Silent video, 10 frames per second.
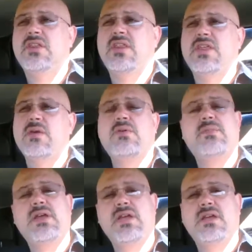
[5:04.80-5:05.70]
they would
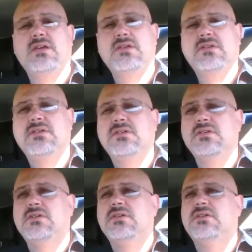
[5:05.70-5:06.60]
be
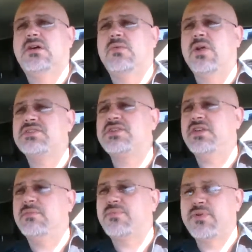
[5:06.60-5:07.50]
arrested,
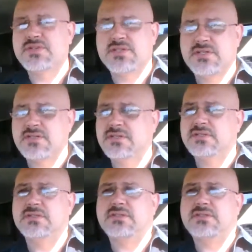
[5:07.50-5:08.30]
imprisoned,